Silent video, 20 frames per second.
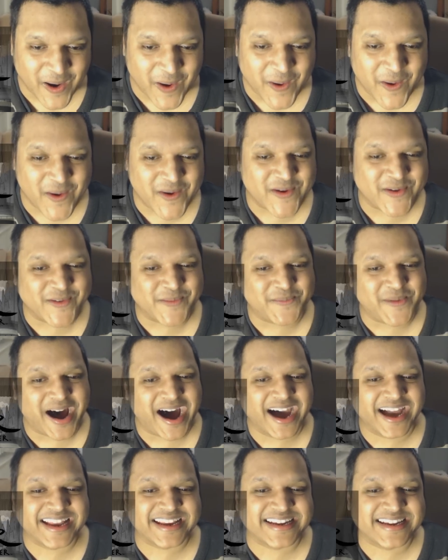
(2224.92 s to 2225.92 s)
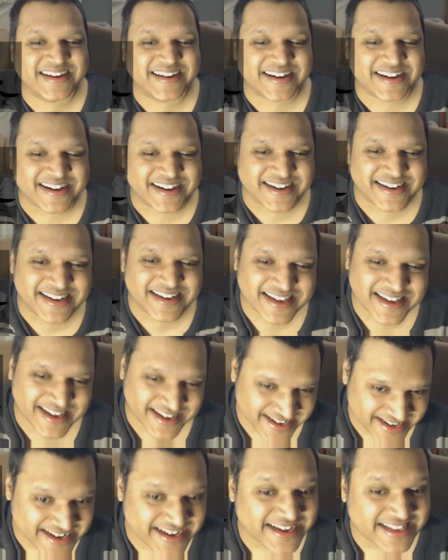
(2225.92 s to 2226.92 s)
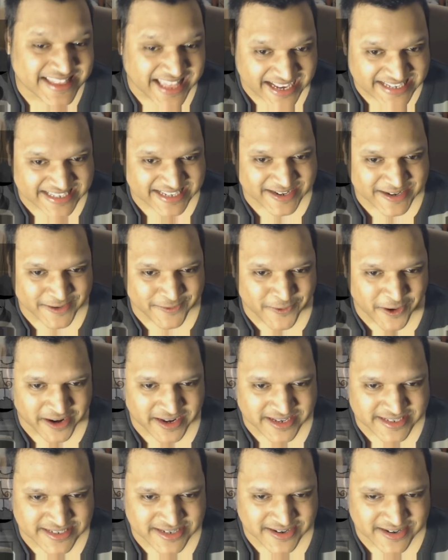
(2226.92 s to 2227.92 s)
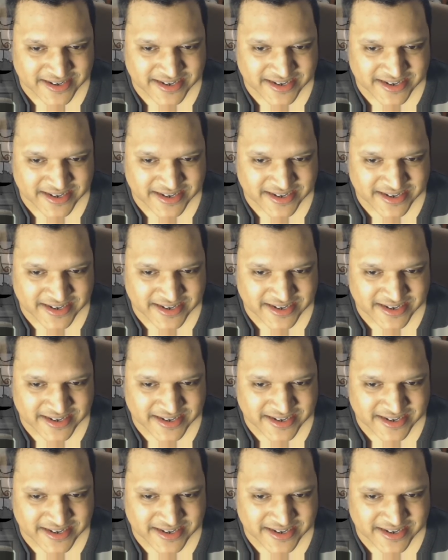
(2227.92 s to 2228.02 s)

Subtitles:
Oh my God. That's a good running joke.